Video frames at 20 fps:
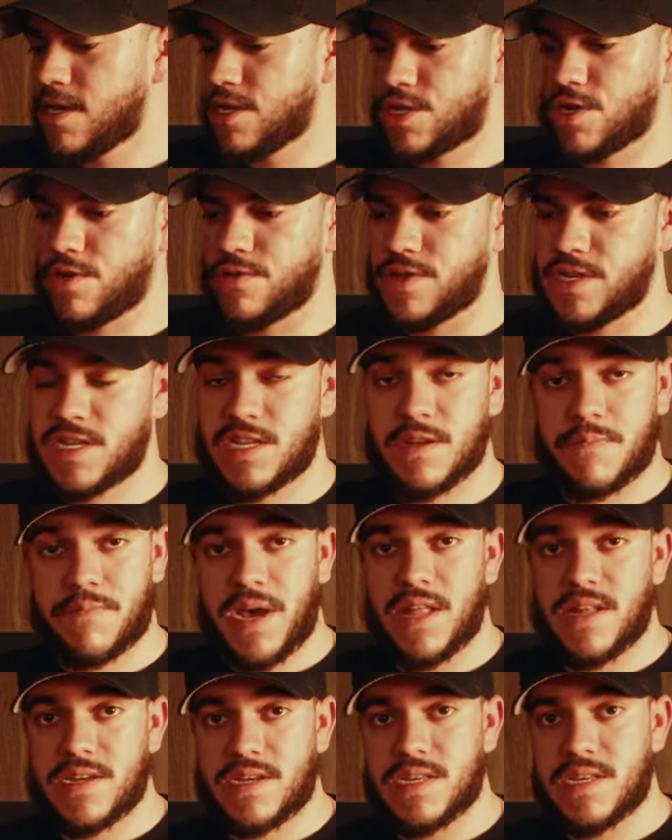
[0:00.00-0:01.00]
So this is the
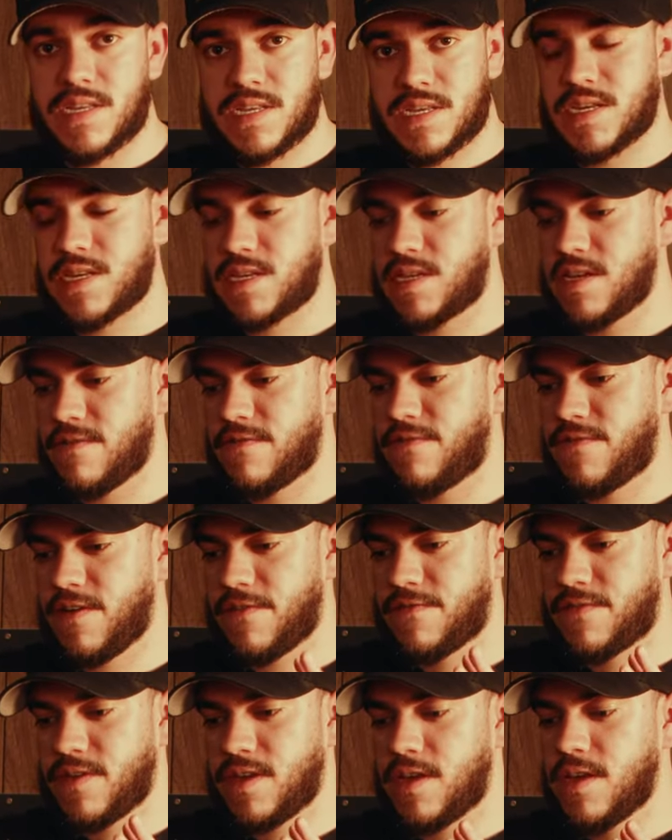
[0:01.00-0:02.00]
Pelican
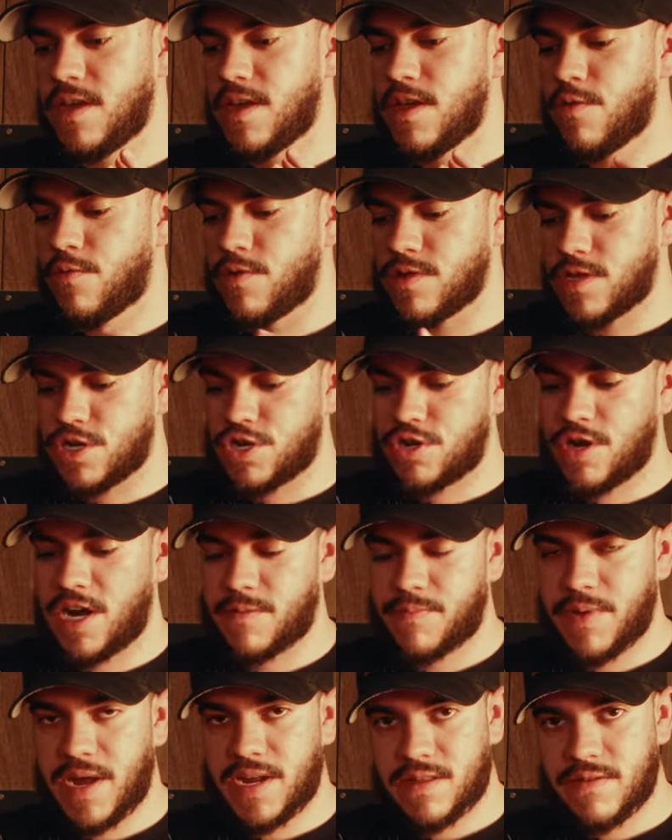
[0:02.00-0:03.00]
1650 with the
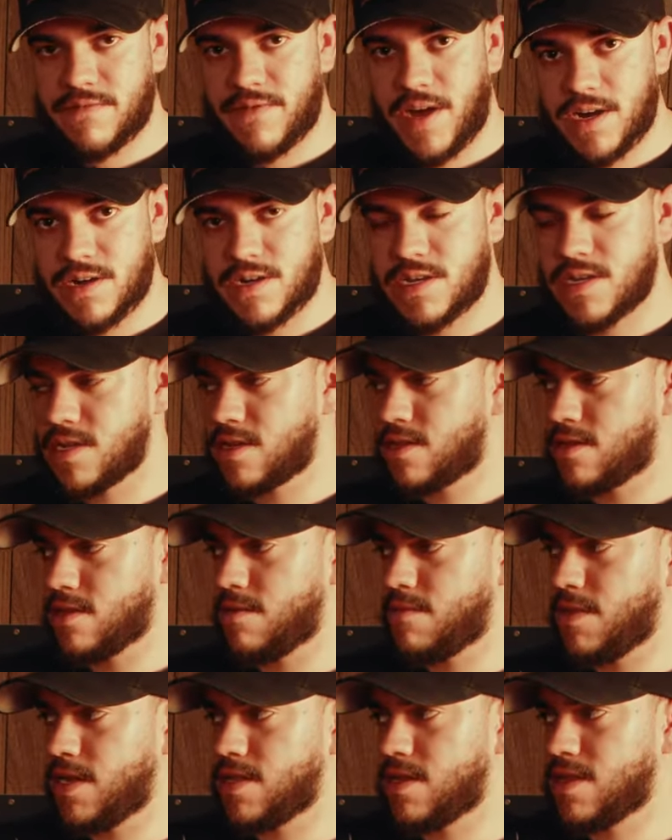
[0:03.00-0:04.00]
Trek Pack divider
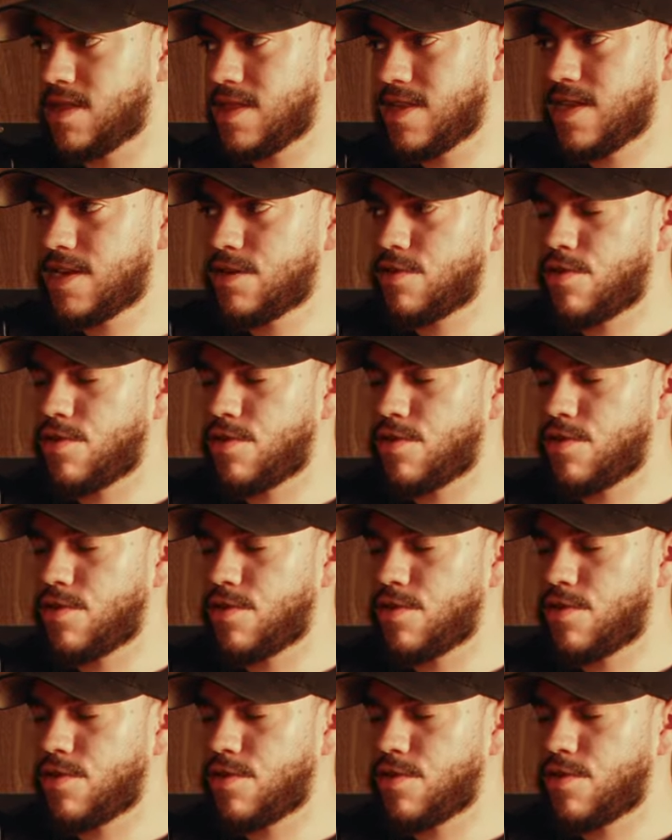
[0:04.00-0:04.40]
system and the lid